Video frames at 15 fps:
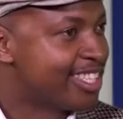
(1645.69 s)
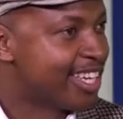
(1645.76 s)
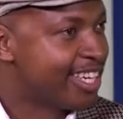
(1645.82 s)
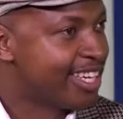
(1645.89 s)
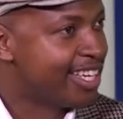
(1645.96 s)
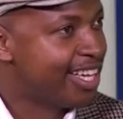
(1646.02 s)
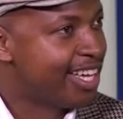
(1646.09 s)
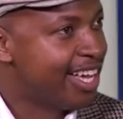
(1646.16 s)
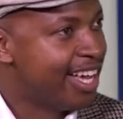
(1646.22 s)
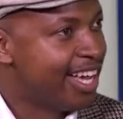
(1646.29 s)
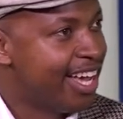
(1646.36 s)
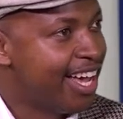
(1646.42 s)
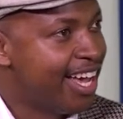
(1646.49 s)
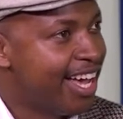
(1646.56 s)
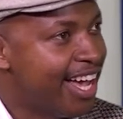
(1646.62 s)

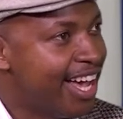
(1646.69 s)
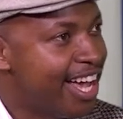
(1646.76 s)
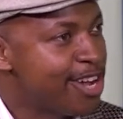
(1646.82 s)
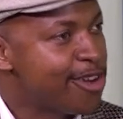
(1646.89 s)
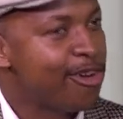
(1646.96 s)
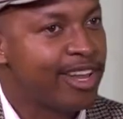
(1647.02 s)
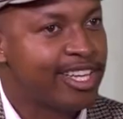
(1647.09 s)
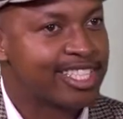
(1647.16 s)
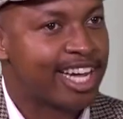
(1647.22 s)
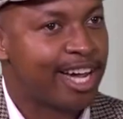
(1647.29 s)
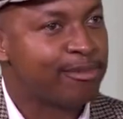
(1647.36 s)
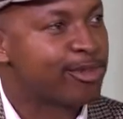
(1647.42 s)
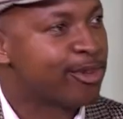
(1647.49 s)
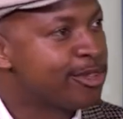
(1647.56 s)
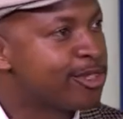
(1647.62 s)
Mm uh, knowledge
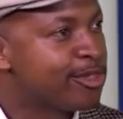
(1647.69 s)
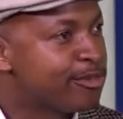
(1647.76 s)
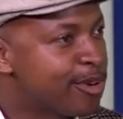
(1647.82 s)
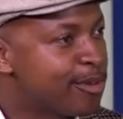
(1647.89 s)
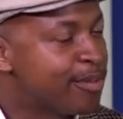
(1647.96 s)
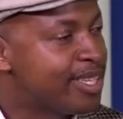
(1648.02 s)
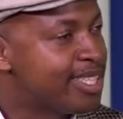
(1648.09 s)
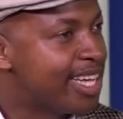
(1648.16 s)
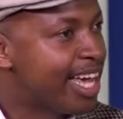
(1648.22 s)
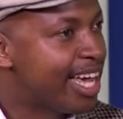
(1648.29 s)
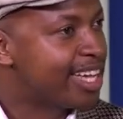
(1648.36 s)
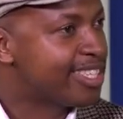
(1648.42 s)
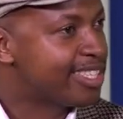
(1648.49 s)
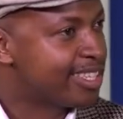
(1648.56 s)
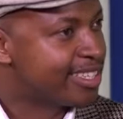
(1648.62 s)
comes also from
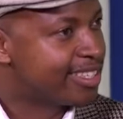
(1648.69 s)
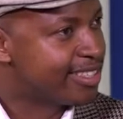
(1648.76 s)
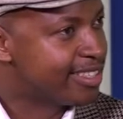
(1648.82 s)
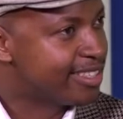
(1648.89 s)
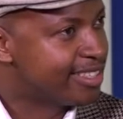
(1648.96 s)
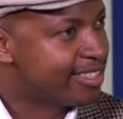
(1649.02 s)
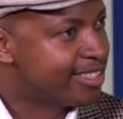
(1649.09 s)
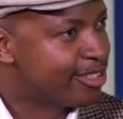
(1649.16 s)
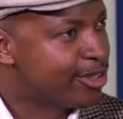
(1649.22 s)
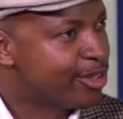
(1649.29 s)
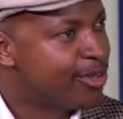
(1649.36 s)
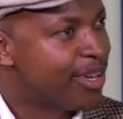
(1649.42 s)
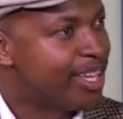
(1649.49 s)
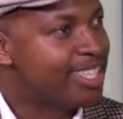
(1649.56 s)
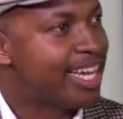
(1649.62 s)
interaction. Mm. You, know,
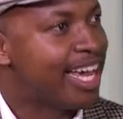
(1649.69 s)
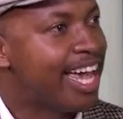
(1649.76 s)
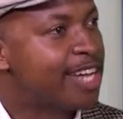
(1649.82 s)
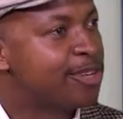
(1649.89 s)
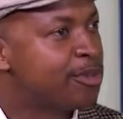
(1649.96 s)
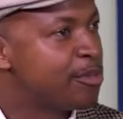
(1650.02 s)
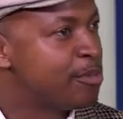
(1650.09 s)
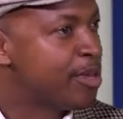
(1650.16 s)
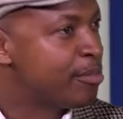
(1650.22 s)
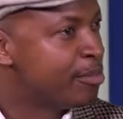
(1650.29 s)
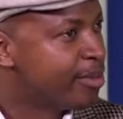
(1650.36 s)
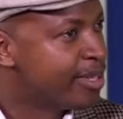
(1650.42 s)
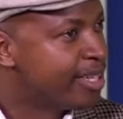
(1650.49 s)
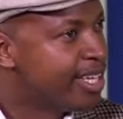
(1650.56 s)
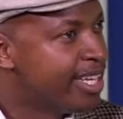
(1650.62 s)
you, interact with
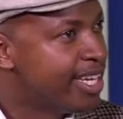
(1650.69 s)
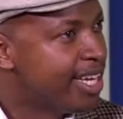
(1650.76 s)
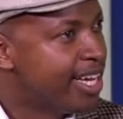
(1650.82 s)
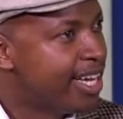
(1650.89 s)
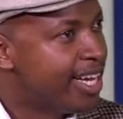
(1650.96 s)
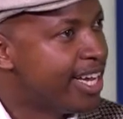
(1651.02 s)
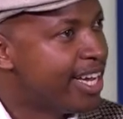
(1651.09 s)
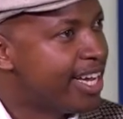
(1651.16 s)
people. Mm.